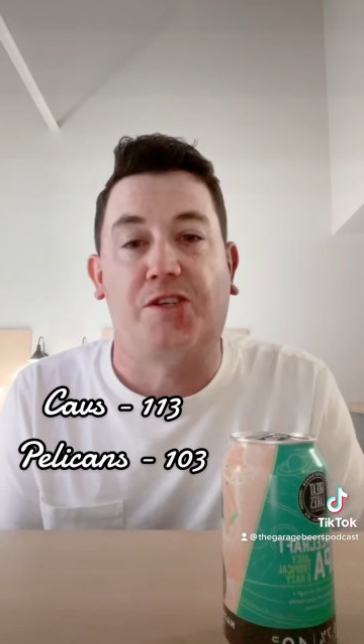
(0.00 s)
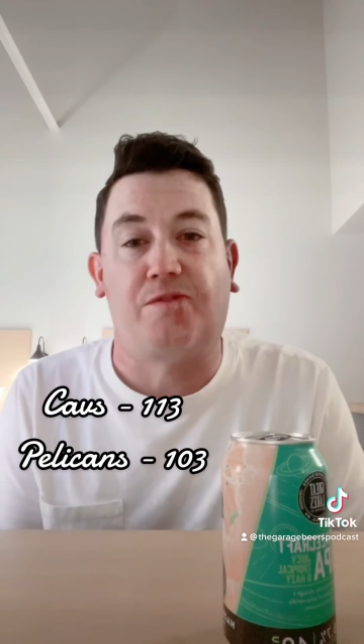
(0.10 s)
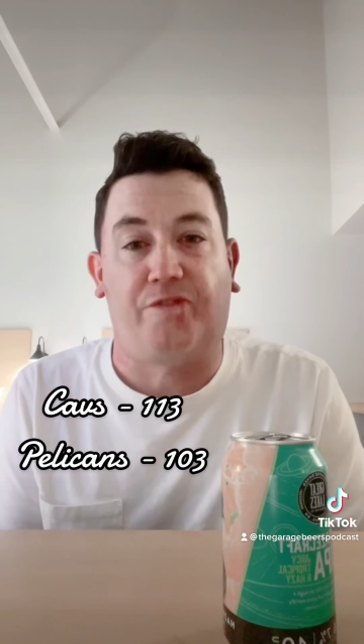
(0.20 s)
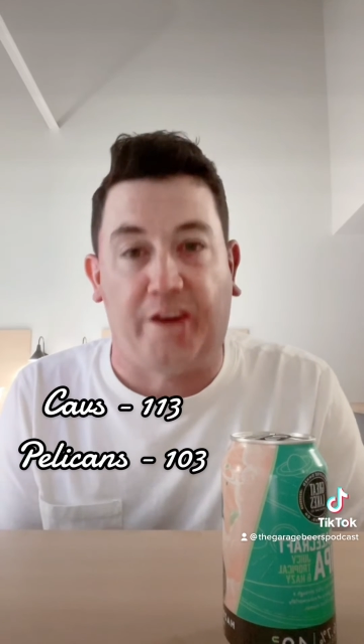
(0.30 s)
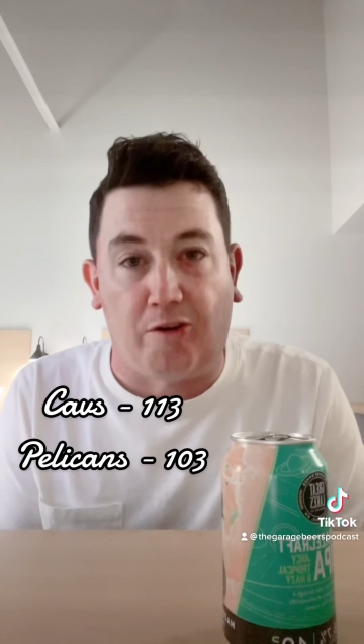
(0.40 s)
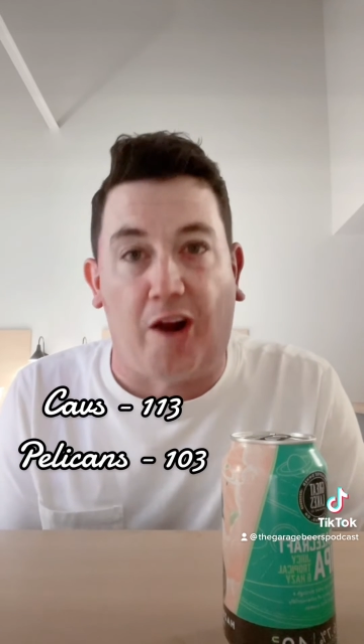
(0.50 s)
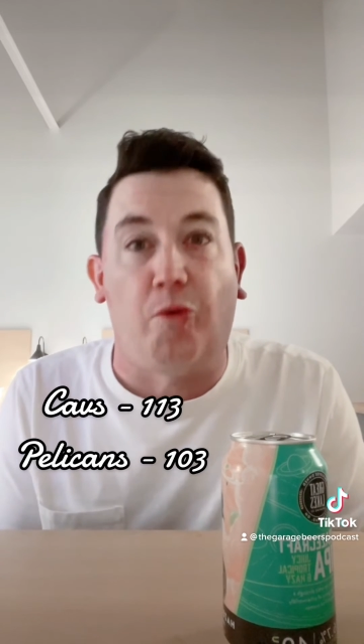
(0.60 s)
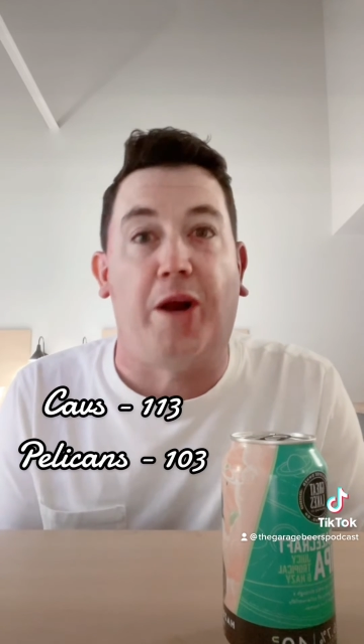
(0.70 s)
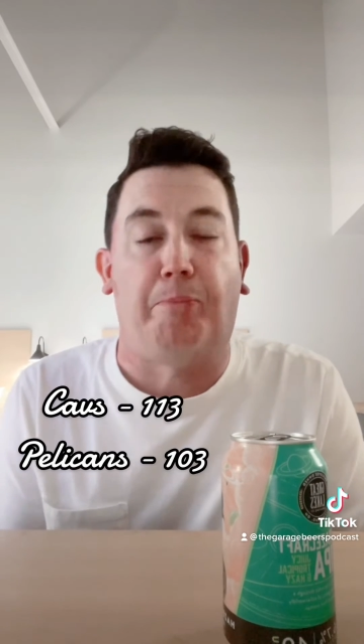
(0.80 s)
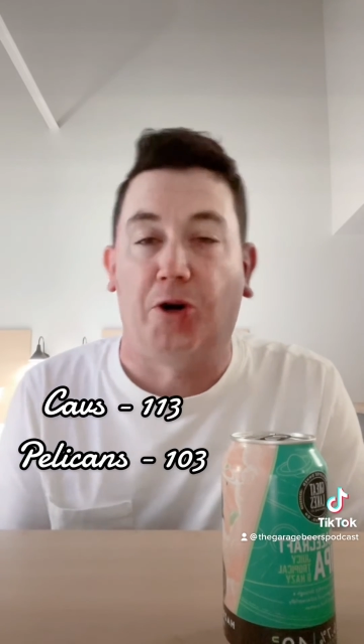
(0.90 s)
figure out a way
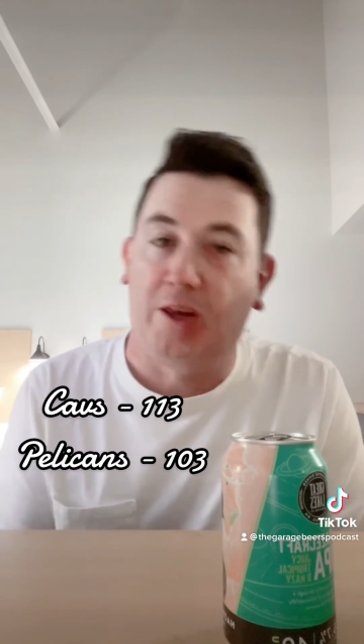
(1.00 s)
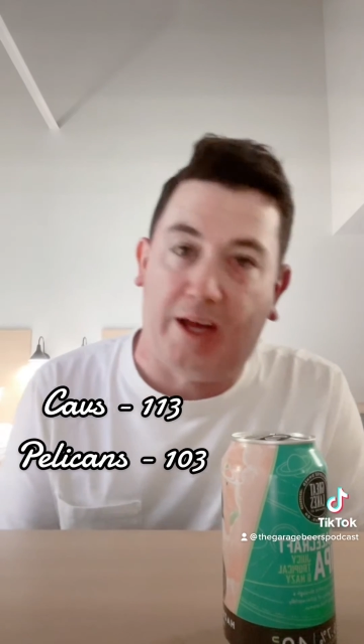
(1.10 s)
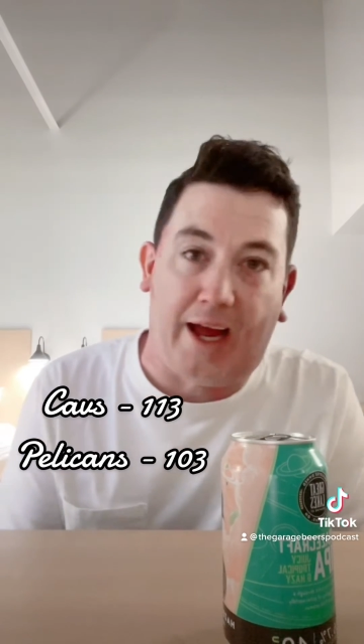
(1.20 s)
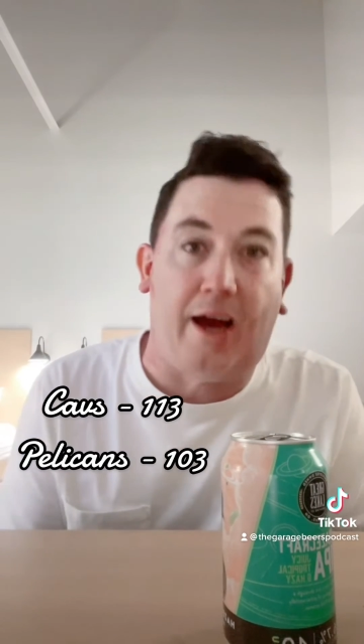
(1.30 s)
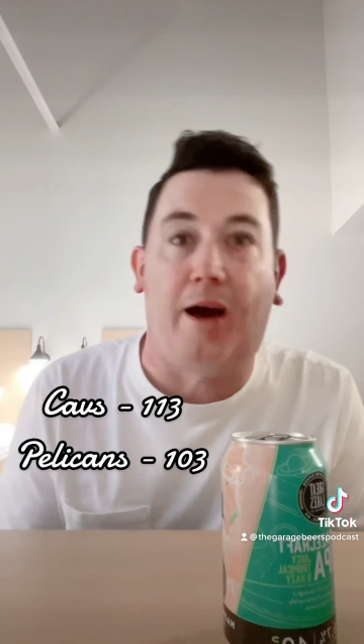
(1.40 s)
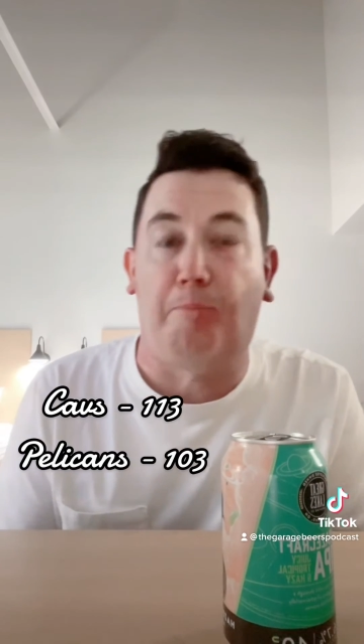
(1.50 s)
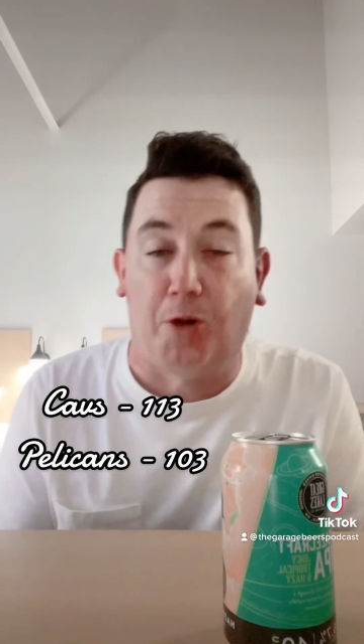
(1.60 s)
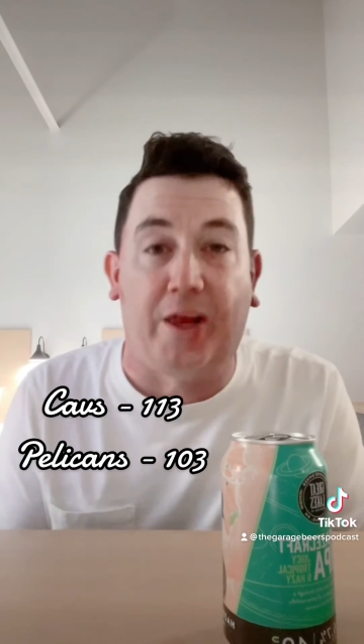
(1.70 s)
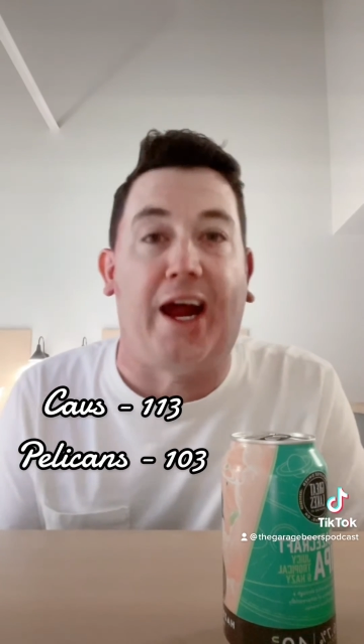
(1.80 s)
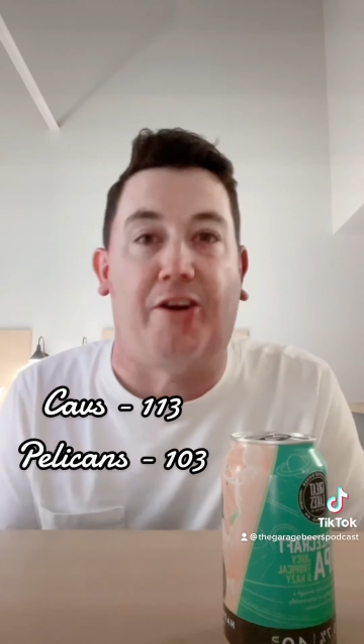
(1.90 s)
to pull it
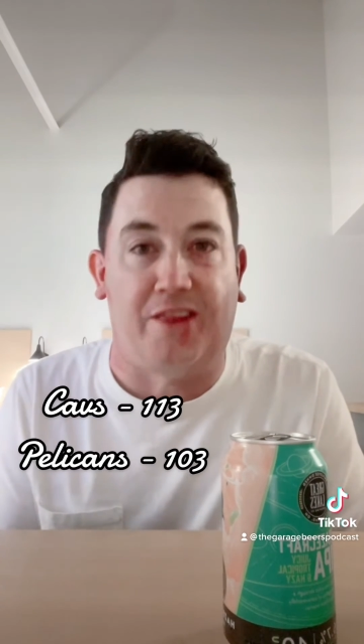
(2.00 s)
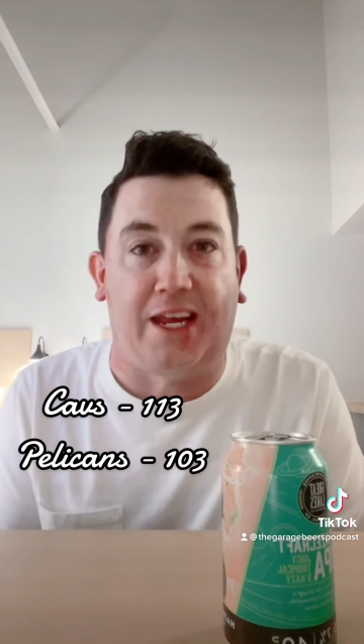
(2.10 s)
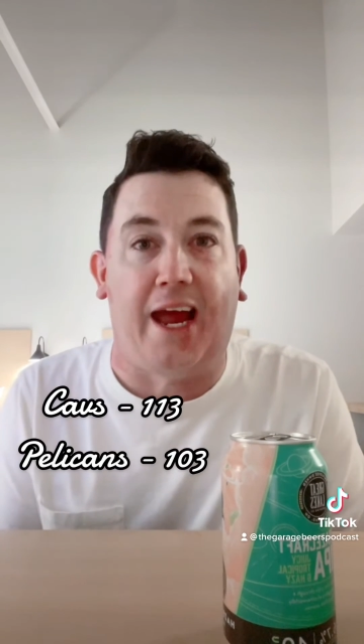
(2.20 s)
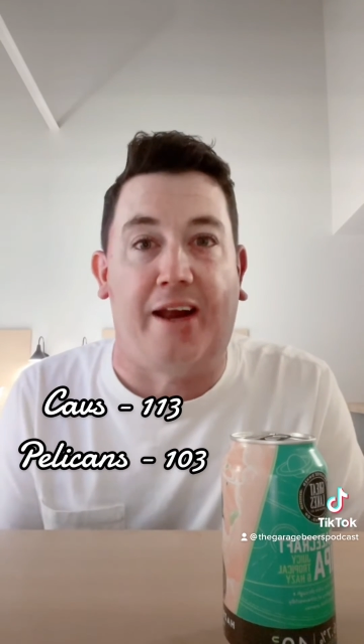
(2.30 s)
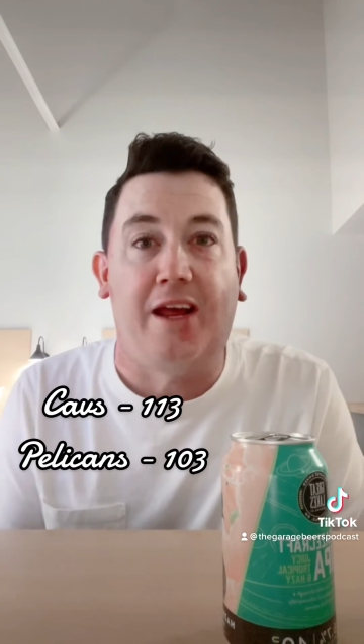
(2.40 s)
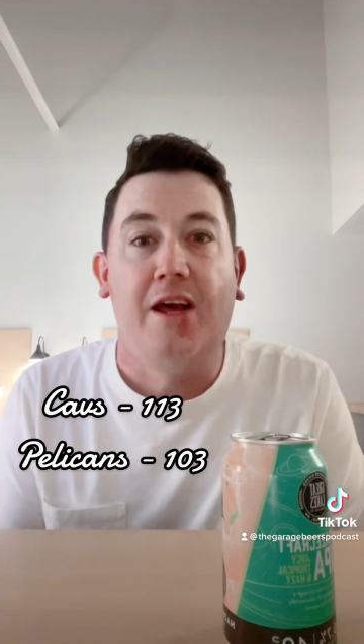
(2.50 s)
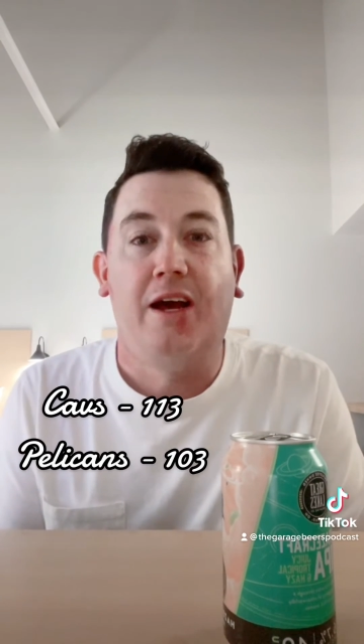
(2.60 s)
out in the end